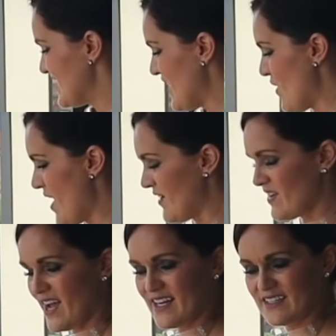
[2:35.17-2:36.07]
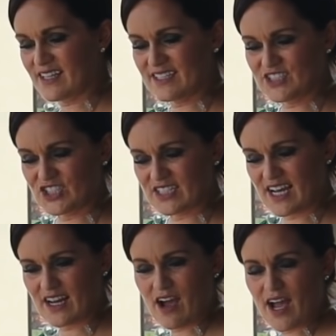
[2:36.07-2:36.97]
So I kind of like just
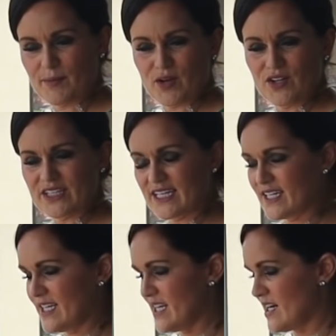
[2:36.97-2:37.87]
kind of eyeballed it